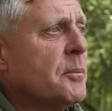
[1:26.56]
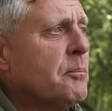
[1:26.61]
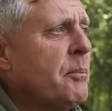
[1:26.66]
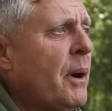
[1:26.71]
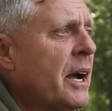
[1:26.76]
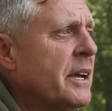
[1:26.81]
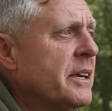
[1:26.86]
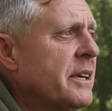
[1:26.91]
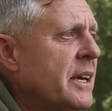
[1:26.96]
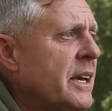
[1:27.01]
the
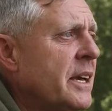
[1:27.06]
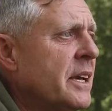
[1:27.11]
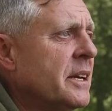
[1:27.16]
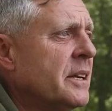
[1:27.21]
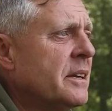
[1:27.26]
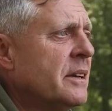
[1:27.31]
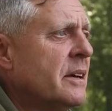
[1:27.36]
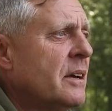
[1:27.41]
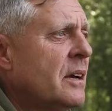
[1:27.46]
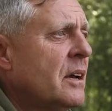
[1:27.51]
bait
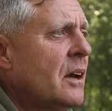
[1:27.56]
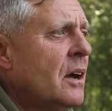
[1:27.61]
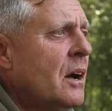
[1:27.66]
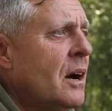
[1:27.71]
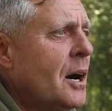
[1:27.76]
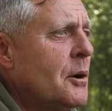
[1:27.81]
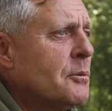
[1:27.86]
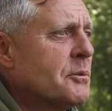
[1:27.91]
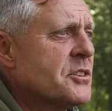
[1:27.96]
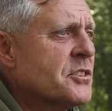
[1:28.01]
in,
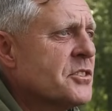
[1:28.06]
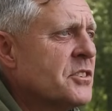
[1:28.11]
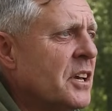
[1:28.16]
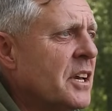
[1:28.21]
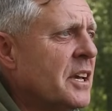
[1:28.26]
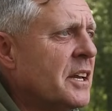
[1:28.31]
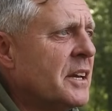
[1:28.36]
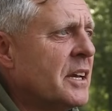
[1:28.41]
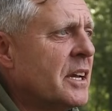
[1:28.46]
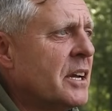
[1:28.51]
I was
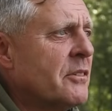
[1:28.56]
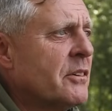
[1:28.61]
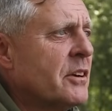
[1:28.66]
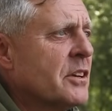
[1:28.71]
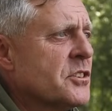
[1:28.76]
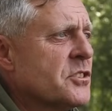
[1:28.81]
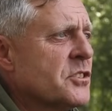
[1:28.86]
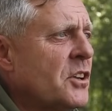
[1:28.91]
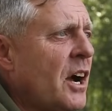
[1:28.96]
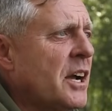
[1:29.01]
sitting here and
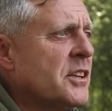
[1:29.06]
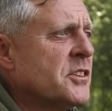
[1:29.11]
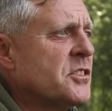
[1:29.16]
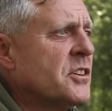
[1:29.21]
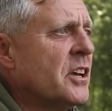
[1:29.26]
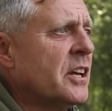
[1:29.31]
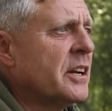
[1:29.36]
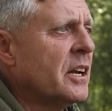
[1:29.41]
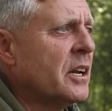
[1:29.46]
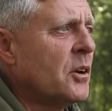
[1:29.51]
I started
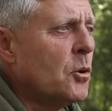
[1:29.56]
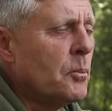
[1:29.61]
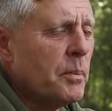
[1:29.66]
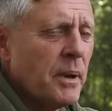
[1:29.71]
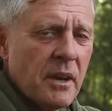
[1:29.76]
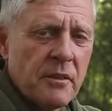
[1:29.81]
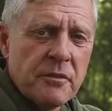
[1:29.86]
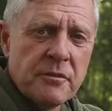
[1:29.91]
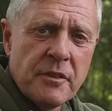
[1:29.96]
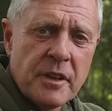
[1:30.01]
seeing a little
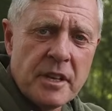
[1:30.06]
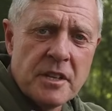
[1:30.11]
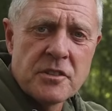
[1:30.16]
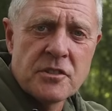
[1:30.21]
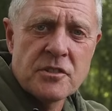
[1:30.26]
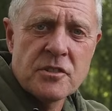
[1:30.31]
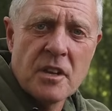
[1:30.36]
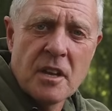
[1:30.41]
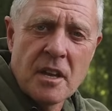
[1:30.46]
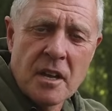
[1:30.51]
bit of
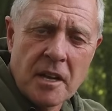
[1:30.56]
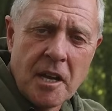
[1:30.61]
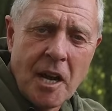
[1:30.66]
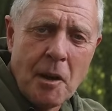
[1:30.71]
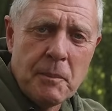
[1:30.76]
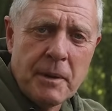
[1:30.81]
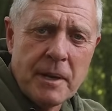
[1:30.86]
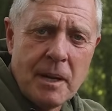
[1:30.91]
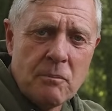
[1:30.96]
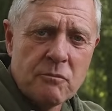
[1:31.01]
fizz
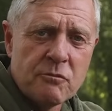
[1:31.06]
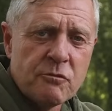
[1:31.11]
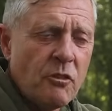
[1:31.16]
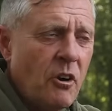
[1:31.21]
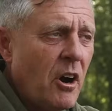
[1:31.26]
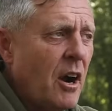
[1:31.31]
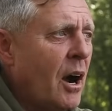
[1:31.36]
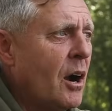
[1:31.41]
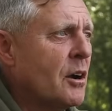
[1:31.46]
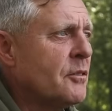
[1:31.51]
coming up
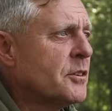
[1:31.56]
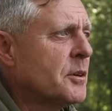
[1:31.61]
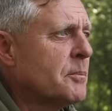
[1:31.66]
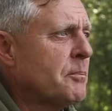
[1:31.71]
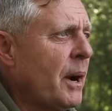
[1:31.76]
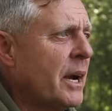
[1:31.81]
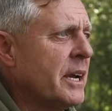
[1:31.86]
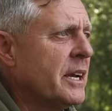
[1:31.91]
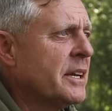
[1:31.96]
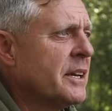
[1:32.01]
right over the
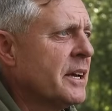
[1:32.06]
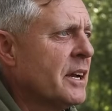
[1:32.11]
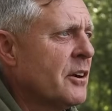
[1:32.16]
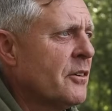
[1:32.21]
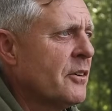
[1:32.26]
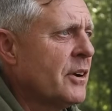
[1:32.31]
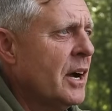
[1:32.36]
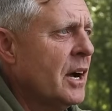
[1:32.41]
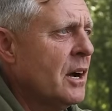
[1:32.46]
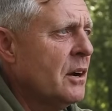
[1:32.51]
baited
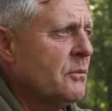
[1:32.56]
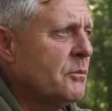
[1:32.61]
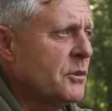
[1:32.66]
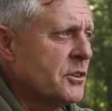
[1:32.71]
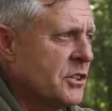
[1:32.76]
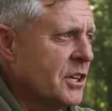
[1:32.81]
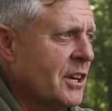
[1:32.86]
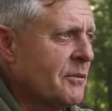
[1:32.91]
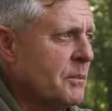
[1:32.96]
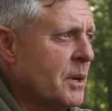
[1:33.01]
area,
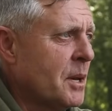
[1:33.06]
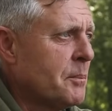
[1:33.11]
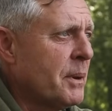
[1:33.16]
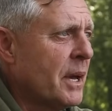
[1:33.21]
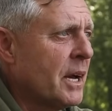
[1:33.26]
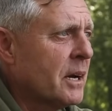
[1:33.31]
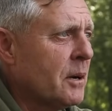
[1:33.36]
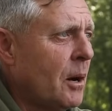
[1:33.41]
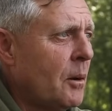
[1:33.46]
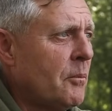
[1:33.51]
which gave me a
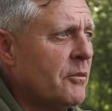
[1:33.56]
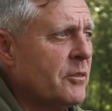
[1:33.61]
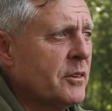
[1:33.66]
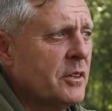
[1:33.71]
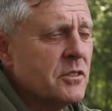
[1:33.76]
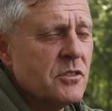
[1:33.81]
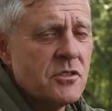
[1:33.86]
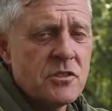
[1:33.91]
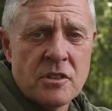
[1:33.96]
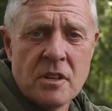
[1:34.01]
bit of
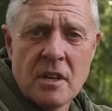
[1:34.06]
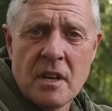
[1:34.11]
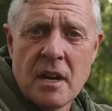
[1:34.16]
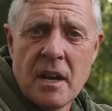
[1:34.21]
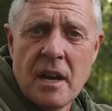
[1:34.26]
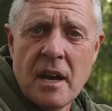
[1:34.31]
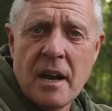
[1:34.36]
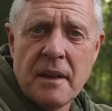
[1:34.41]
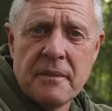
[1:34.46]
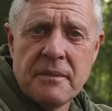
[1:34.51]
confidence.
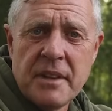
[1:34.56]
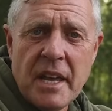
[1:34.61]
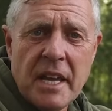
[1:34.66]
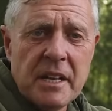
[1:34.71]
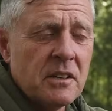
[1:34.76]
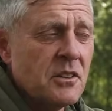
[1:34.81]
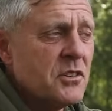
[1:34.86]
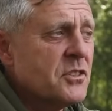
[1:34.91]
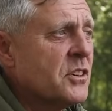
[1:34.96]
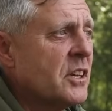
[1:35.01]
And
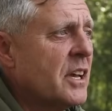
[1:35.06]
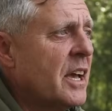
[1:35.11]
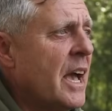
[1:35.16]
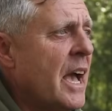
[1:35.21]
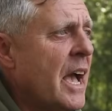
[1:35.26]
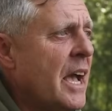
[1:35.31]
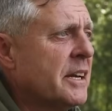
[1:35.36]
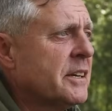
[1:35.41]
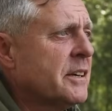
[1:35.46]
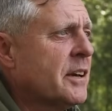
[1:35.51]
then I see a
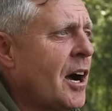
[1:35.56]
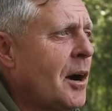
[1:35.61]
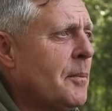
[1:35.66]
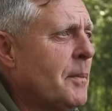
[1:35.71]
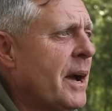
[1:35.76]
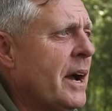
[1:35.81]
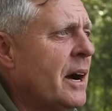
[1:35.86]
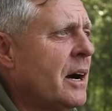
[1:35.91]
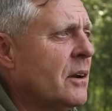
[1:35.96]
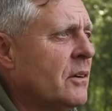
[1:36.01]
head
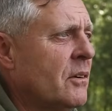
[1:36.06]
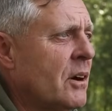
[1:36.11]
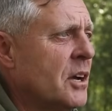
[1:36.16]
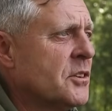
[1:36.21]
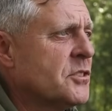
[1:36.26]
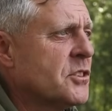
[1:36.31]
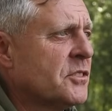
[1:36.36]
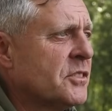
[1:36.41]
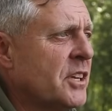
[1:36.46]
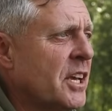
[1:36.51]
come out, like
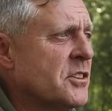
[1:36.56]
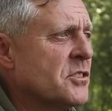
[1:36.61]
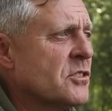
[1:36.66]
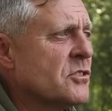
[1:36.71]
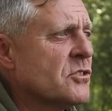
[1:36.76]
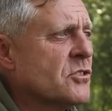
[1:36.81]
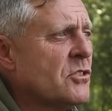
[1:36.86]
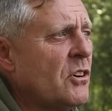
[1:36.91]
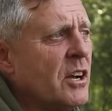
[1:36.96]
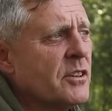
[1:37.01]
it's a
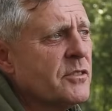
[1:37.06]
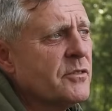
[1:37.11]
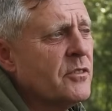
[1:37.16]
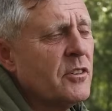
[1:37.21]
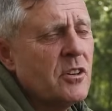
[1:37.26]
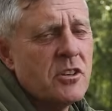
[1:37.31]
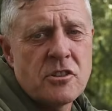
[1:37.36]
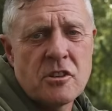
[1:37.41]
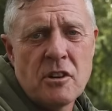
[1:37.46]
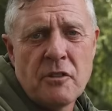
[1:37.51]
decent sized
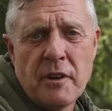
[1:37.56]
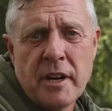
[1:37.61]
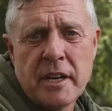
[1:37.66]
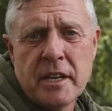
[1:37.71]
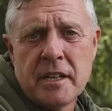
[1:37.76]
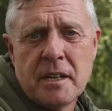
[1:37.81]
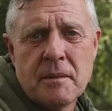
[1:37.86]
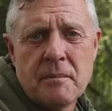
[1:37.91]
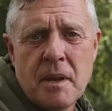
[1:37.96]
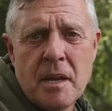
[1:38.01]
fish. I
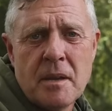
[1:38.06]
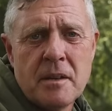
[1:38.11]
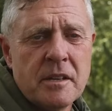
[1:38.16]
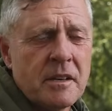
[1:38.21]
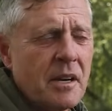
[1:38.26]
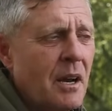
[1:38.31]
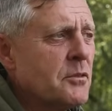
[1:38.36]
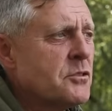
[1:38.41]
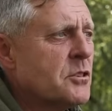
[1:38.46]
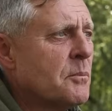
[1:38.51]
reckon it
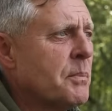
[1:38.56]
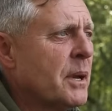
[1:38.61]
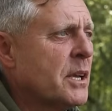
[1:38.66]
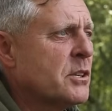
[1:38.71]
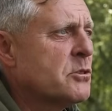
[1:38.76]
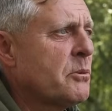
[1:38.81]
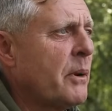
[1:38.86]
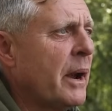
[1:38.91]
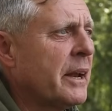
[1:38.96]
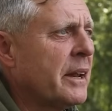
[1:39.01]
was a big
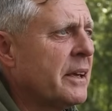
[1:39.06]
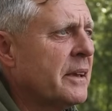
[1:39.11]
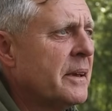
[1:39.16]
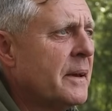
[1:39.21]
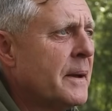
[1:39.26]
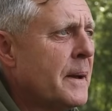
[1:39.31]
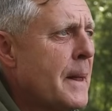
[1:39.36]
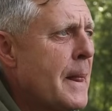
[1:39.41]
20.